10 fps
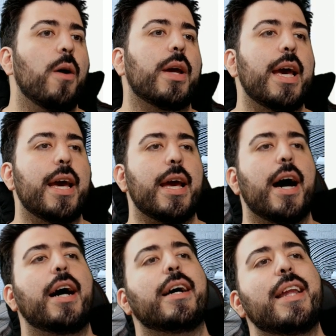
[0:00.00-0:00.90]
Okay,
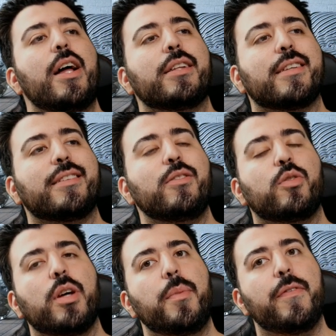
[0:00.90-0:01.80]
uh, now let's get to
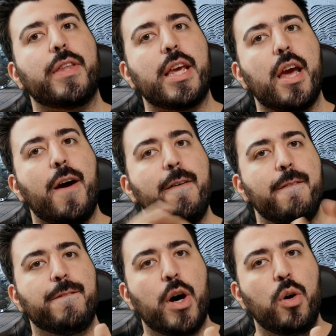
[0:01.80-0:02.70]
some of the
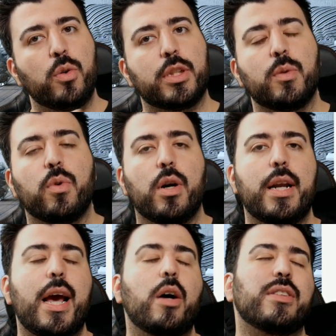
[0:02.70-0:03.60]
phones that were
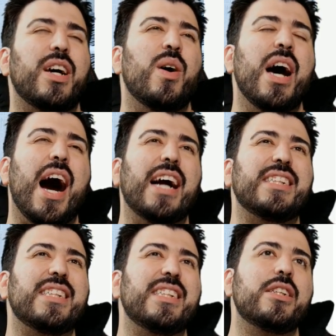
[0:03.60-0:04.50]
announced. Now, I
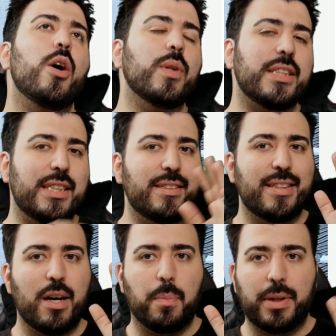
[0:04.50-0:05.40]
know the
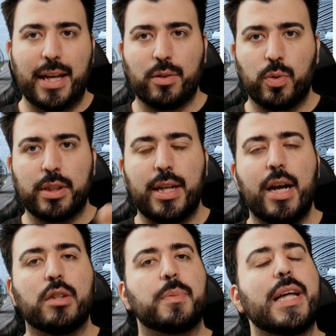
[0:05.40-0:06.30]
TCL Plex was
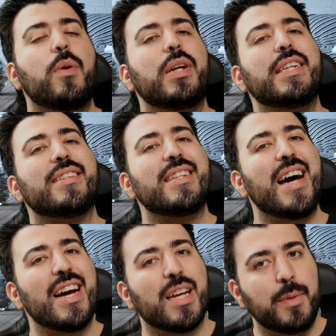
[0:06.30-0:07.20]
announced, but that one is
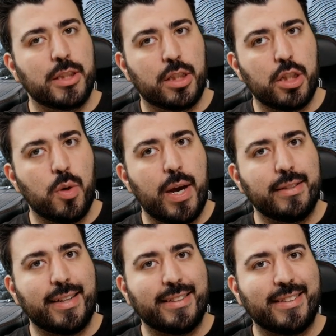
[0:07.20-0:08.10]
not coming to the
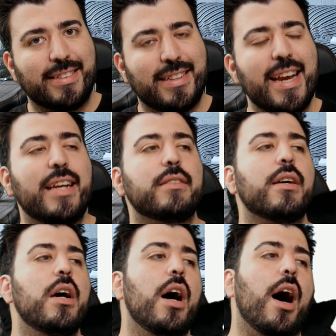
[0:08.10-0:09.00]
US as it stands.
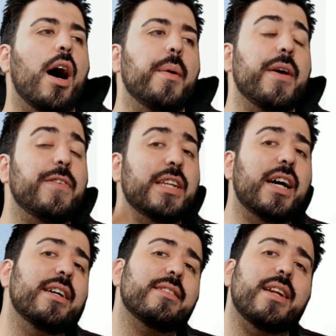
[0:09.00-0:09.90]
Uh, if it
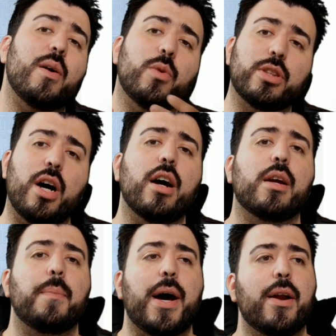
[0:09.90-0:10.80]
does, then I will
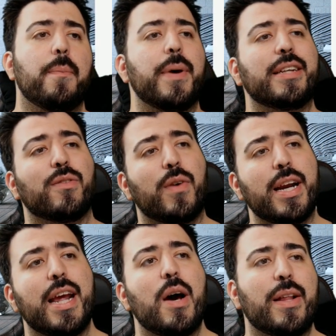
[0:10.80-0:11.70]
talk about it, but as
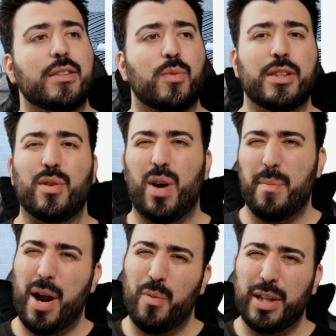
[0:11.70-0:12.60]
right now, that's the reason why
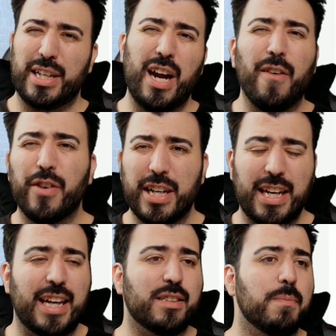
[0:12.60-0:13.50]
I'm not really covering
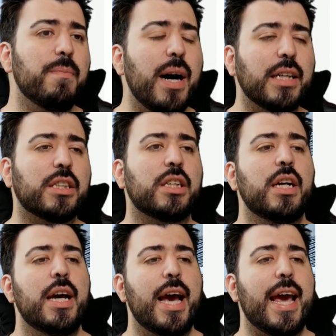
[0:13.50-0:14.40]
it as much,
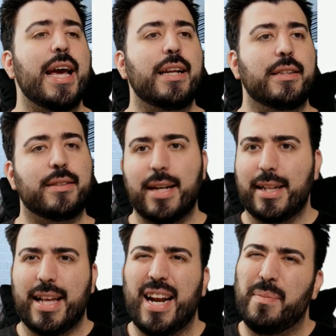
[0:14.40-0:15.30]
and it's
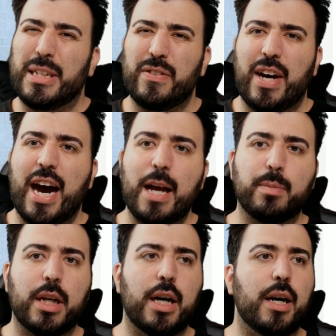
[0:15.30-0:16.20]
not that much of a
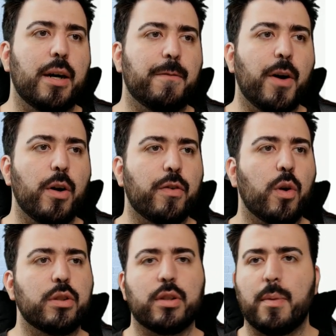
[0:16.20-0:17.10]
hyped uh, phone. Of
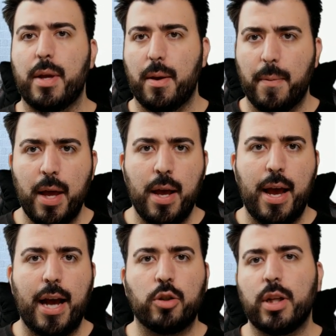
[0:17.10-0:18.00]
course, it's going to be a
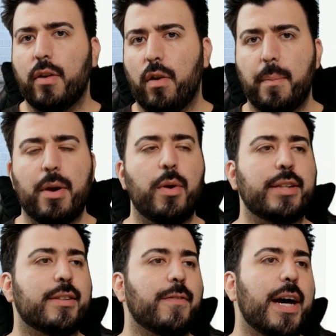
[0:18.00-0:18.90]
entry-level or
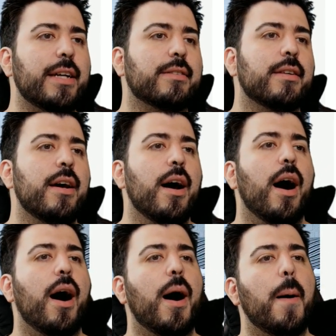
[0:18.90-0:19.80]
mid-range device.
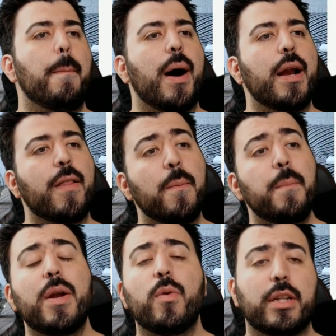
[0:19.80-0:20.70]
Um, another
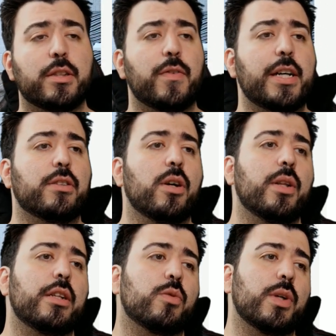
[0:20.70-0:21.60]
mid-range device, though,
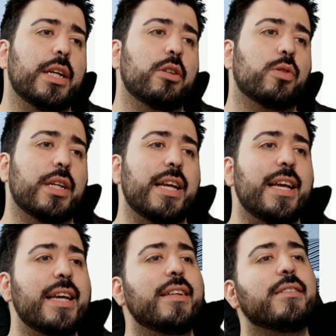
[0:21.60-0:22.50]
that is really interesting
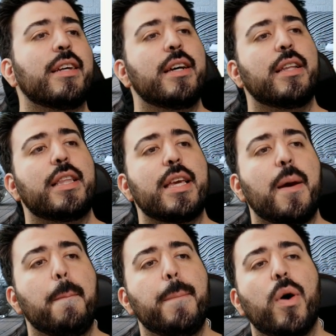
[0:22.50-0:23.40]
is
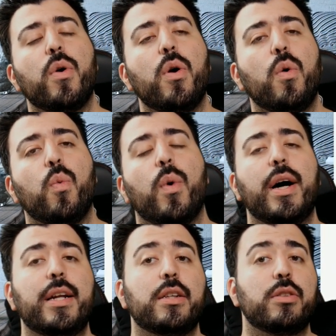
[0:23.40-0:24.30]
the Moto
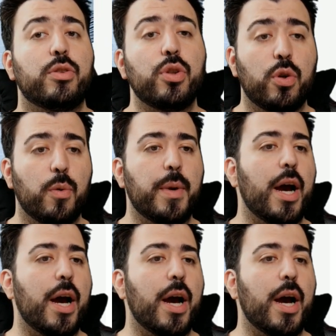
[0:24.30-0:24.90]
1 Zoom.